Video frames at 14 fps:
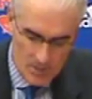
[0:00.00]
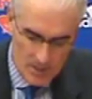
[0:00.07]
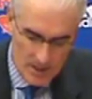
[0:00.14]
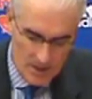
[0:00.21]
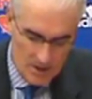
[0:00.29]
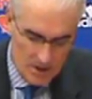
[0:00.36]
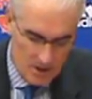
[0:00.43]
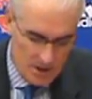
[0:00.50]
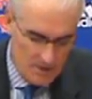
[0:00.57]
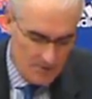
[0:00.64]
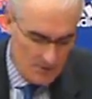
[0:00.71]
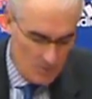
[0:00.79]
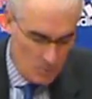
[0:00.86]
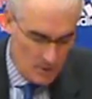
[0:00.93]
We need to
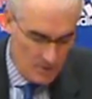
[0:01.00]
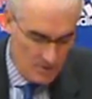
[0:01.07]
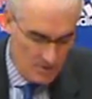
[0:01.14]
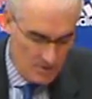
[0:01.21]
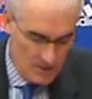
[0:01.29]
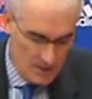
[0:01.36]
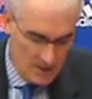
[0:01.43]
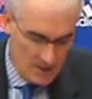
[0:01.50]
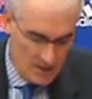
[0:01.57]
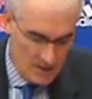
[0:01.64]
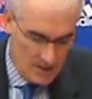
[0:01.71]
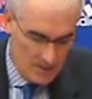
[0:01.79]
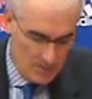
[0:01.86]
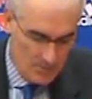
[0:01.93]
learn from wins, and
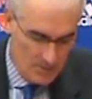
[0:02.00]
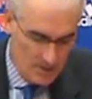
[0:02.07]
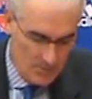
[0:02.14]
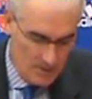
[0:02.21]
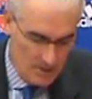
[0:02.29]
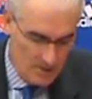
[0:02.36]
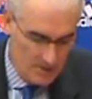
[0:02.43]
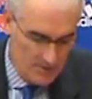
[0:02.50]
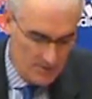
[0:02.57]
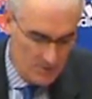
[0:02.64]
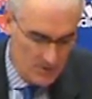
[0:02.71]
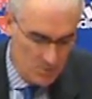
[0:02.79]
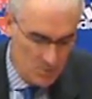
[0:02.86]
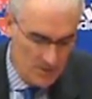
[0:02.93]
hopefully we learn
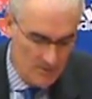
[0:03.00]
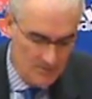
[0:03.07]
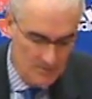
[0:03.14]
from this win.